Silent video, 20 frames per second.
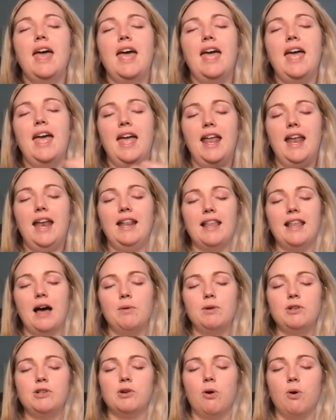And
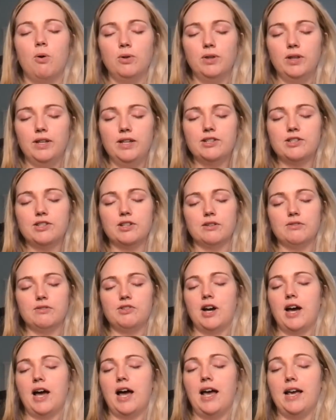that which only serves
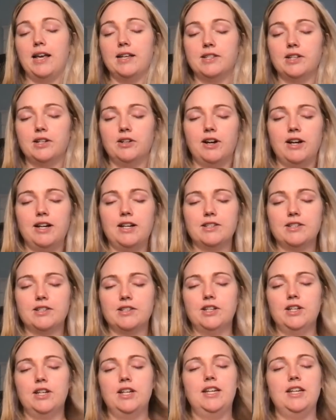your highest and greatest
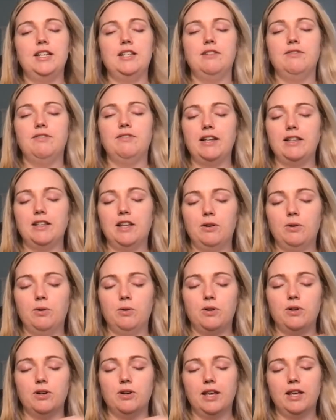good and divine law and
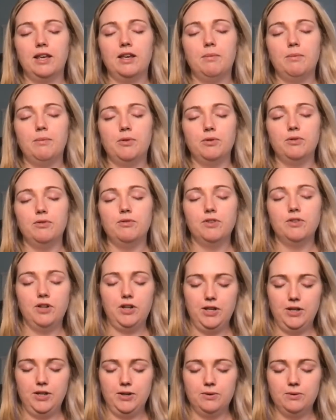order can come through for
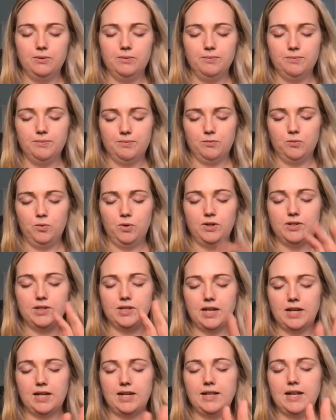you. We are
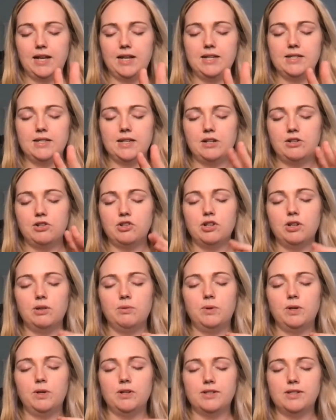setting that
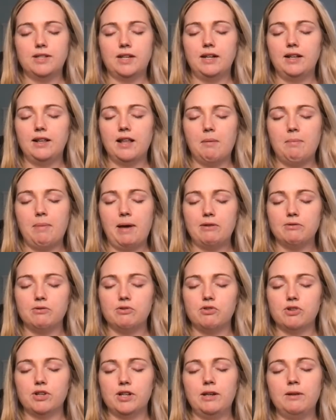intention. We are setting that
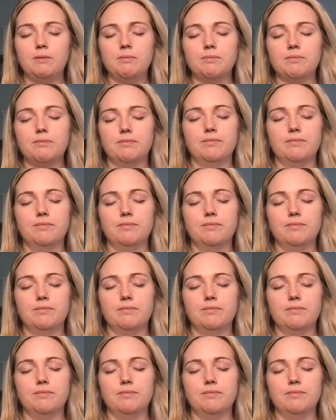boundary.